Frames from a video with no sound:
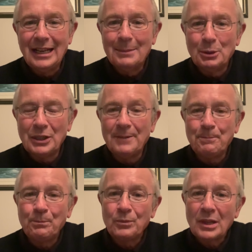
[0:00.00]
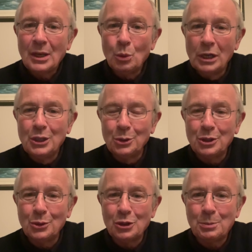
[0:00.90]
But well done to
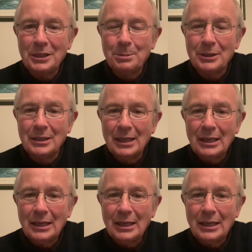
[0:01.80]
those people